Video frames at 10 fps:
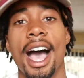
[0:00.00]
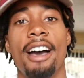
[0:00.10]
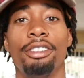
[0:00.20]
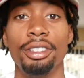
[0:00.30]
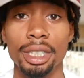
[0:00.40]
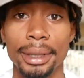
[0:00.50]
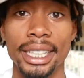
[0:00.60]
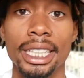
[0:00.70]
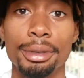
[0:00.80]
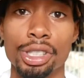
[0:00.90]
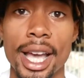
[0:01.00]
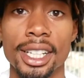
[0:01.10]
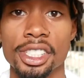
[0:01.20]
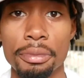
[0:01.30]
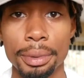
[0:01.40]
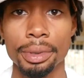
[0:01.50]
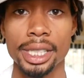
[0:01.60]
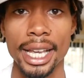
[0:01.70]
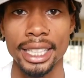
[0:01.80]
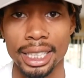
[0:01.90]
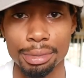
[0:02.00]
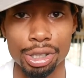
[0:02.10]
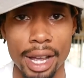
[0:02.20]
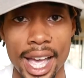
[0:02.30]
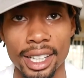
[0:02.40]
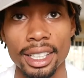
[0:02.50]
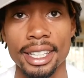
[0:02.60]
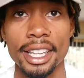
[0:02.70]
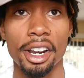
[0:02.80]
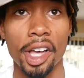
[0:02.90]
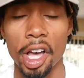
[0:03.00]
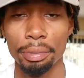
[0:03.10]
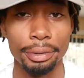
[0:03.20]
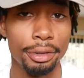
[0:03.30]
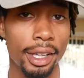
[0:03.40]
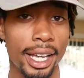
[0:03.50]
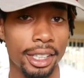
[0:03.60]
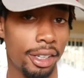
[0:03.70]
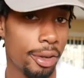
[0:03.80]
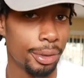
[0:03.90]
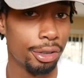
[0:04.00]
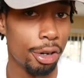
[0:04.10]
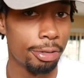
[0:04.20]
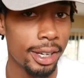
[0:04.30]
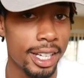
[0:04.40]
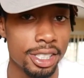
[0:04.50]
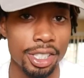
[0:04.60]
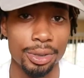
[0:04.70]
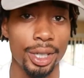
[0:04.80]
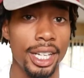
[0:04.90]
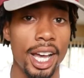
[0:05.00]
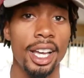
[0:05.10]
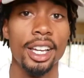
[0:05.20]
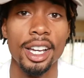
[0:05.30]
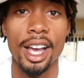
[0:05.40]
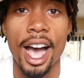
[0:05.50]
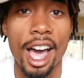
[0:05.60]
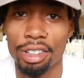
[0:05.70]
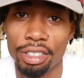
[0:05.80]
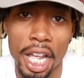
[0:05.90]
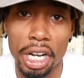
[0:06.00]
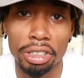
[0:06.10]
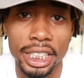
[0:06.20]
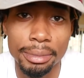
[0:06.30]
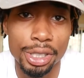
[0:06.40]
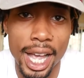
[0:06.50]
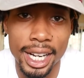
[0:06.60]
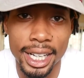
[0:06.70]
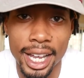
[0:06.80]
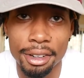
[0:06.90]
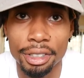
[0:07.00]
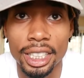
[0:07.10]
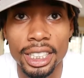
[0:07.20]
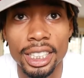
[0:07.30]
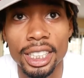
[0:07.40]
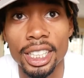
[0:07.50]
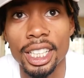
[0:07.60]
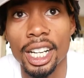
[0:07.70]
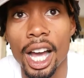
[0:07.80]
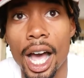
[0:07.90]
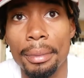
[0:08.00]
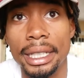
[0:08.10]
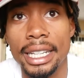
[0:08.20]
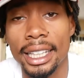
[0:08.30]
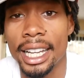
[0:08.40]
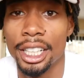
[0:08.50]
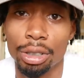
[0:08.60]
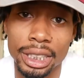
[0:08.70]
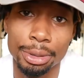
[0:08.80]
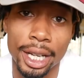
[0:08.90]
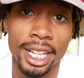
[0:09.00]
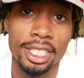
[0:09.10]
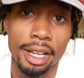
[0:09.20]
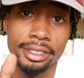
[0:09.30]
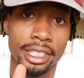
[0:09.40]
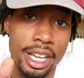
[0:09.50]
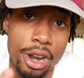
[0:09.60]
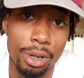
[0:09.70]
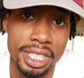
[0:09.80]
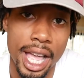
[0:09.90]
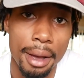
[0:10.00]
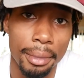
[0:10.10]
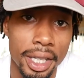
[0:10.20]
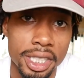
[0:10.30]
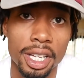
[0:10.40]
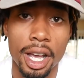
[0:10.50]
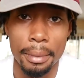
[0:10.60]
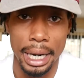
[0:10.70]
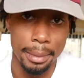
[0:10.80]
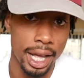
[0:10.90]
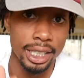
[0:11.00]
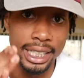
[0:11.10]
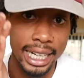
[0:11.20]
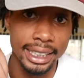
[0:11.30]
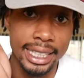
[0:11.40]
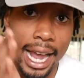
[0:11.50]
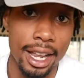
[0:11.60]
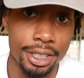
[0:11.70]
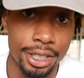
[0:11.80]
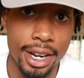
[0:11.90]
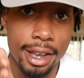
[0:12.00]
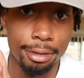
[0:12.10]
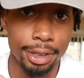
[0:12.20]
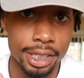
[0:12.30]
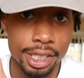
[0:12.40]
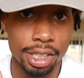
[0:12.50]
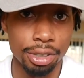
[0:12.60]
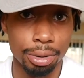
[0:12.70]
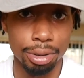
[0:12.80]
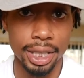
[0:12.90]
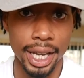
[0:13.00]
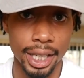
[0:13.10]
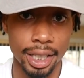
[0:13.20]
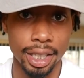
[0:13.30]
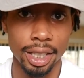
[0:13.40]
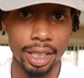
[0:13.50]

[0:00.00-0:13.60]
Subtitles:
I haven't really been keeping track. Some people say keep track and that'll help you. Like, it'll help you grow faster and whatnot. I don't keep track of that, really. I mean, not that I don't keep track, because obviously I know it's 9 months. But I'm not looking at the calendar every single day.